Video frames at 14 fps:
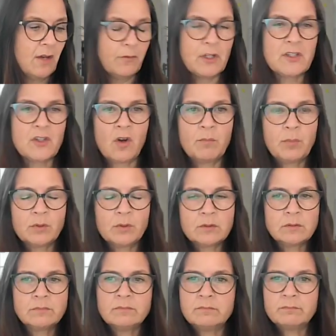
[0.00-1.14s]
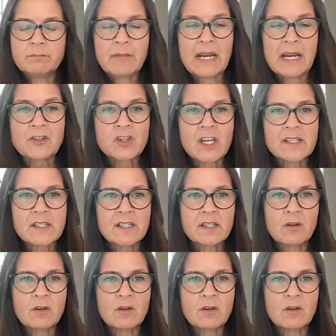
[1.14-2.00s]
For example, Manchester